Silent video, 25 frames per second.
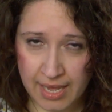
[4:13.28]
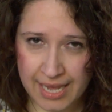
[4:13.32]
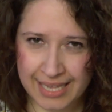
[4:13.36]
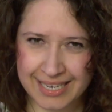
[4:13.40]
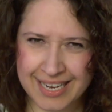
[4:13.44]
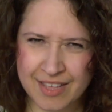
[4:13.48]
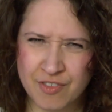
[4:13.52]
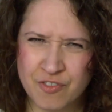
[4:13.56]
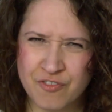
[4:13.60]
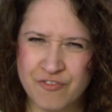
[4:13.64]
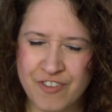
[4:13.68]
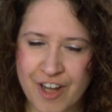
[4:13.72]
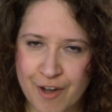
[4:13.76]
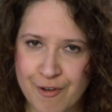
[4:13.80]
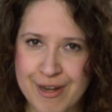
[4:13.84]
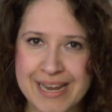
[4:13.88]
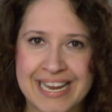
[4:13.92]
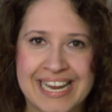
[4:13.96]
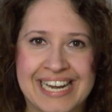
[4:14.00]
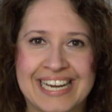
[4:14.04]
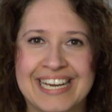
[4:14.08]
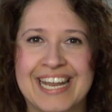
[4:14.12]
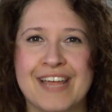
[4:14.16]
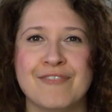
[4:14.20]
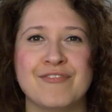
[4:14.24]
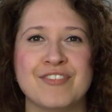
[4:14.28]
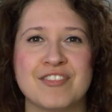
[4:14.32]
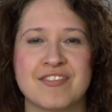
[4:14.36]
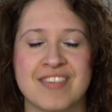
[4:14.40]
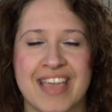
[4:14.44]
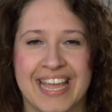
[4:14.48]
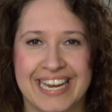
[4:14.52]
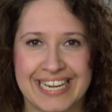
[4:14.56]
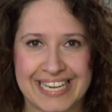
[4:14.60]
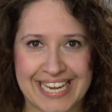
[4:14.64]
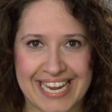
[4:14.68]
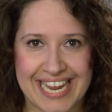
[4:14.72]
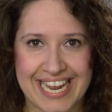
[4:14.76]
And this very clever
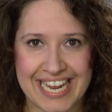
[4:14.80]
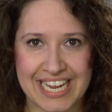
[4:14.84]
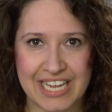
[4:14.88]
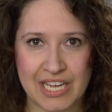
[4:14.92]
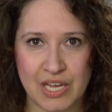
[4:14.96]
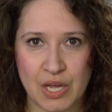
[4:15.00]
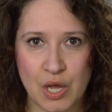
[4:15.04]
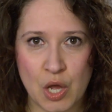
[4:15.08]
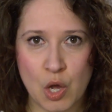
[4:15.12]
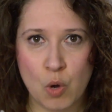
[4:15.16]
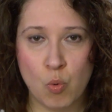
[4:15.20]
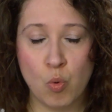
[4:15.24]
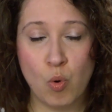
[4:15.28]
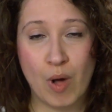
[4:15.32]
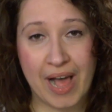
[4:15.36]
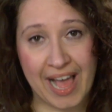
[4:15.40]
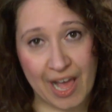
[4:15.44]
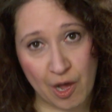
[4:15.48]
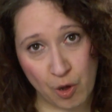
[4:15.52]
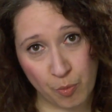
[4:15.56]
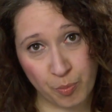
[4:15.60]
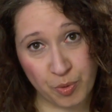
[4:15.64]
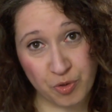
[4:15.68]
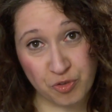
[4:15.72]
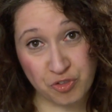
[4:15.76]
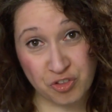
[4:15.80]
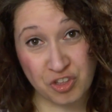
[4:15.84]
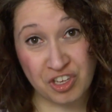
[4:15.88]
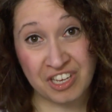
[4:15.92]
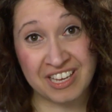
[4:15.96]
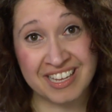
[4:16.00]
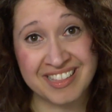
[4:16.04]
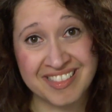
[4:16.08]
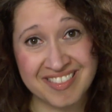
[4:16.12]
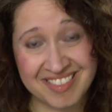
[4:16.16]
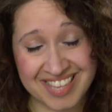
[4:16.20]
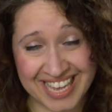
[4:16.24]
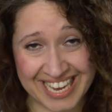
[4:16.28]
technique will help us to
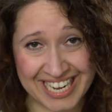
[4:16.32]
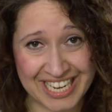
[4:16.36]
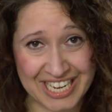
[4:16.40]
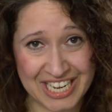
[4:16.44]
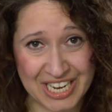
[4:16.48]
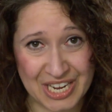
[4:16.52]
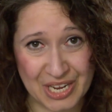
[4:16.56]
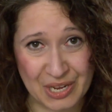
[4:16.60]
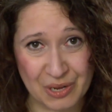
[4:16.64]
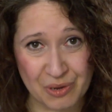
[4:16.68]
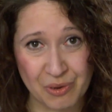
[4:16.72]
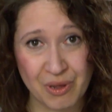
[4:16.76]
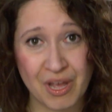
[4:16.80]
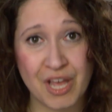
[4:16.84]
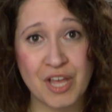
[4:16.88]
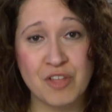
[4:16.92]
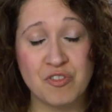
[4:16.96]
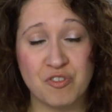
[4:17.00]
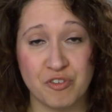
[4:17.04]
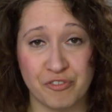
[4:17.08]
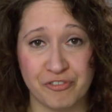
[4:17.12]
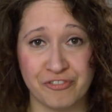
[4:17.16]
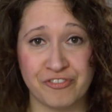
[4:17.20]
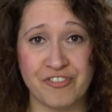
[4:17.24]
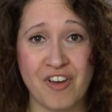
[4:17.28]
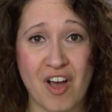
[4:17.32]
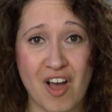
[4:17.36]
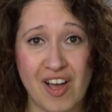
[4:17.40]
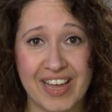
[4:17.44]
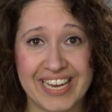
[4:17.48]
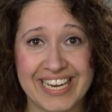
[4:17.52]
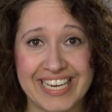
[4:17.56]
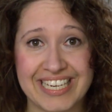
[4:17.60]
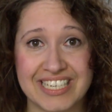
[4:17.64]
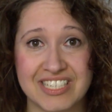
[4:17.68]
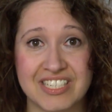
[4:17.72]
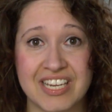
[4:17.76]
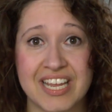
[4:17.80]
continue to
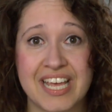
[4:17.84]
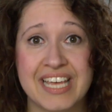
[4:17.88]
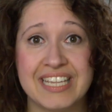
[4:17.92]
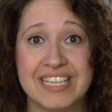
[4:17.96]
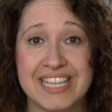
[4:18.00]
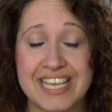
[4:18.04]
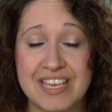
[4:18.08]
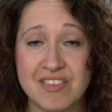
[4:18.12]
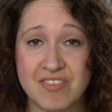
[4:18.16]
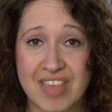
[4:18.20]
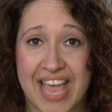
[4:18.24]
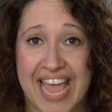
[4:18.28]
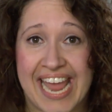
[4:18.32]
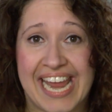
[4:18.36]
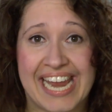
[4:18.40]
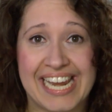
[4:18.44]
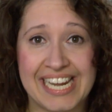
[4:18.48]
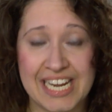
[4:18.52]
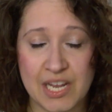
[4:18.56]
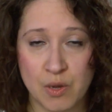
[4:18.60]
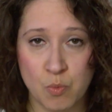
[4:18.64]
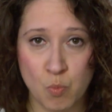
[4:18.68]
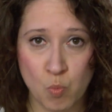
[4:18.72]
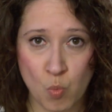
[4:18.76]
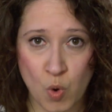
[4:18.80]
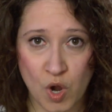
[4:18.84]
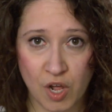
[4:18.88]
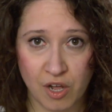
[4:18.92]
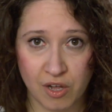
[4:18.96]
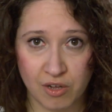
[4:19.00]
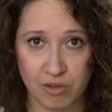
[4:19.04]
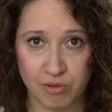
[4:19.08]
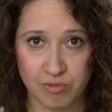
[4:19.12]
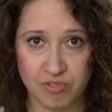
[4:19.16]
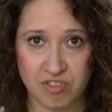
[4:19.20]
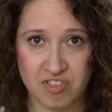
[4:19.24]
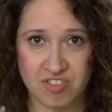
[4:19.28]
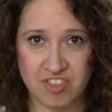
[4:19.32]
find these alien
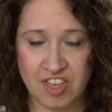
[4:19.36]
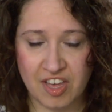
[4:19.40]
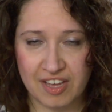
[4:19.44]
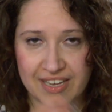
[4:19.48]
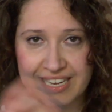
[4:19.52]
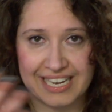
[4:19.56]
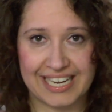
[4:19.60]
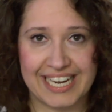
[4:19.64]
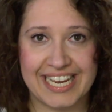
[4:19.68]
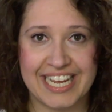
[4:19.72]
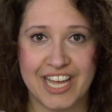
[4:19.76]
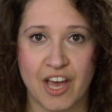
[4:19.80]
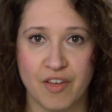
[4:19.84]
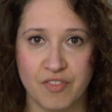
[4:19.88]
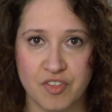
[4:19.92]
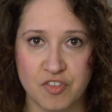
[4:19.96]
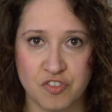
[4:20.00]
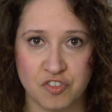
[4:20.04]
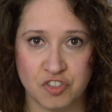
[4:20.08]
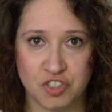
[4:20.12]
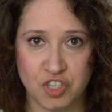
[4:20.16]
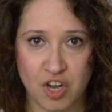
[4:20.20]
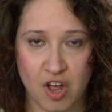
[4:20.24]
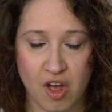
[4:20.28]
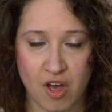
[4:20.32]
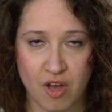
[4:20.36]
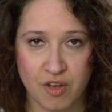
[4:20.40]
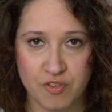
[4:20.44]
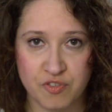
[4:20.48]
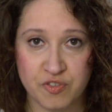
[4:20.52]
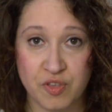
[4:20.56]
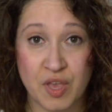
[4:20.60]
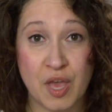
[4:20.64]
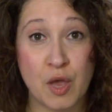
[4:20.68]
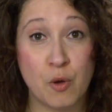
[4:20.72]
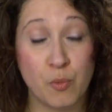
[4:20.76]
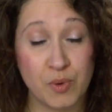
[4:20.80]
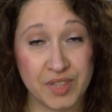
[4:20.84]
worlds circling other
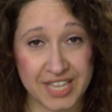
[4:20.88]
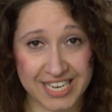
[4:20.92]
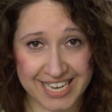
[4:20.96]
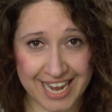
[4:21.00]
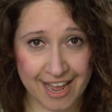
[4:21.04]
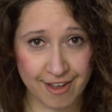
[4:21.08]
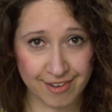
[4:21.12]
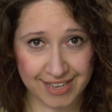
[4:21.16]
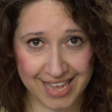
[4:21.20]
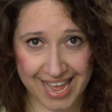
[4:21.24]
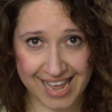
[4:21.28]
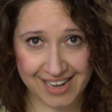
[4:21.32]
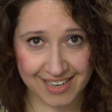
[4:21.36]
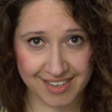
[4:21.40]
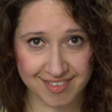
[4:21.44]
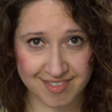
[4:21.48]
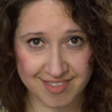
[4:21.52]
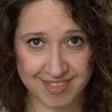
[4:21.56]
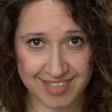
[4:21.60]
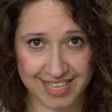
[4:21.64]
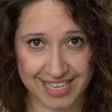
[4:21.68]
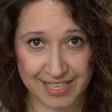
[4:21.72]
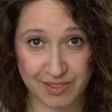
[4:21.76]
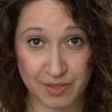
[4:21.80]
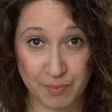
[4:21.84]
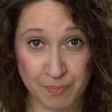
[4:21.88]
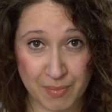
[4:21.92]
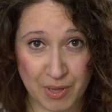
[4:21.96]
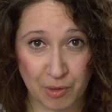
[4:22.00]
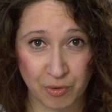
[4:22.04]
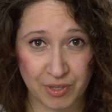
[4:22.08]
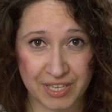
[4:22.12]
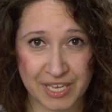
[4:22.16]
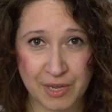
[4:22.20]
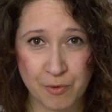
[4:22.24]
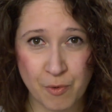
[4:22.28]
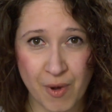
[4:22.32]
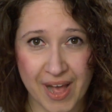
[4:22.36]
stars within our galaxy, the
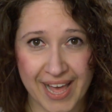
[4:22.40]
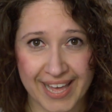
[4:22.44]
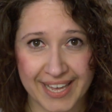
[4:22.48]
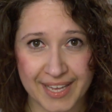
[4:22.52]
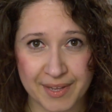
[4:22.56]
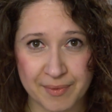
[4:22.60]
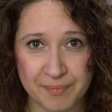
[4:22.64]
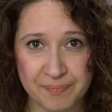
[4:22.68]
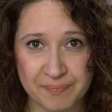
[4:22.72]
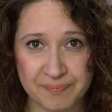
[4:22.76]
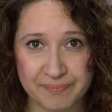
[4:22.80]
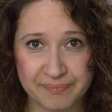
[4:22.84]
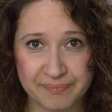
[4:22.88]
Milky Way.